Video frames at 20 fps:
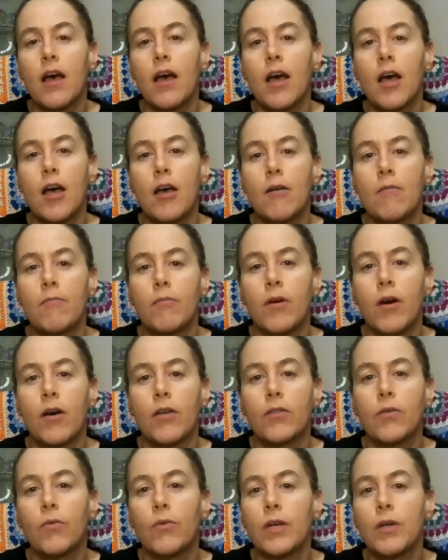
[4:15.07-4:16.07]
I
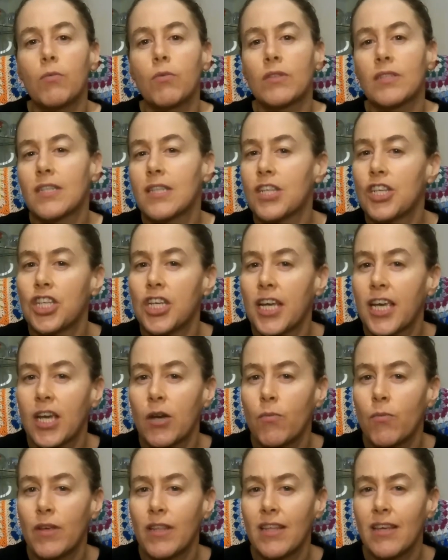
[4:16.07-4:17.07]
thought he wanted the
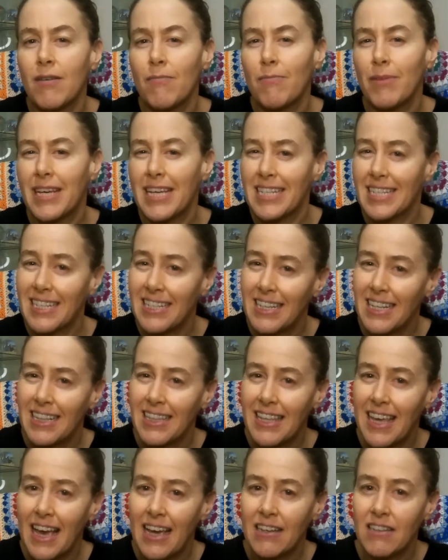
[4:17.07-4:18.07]
chicken with it, but he didn't
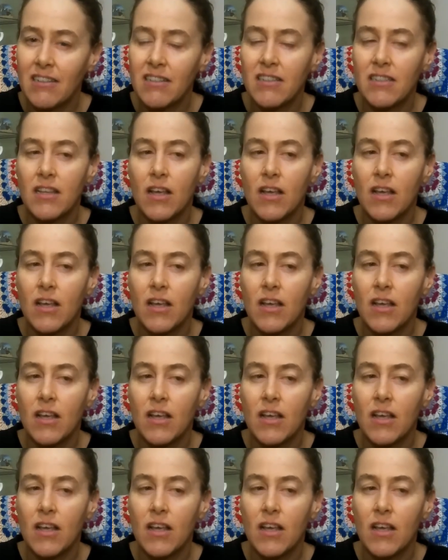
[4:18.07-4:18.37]
in the end.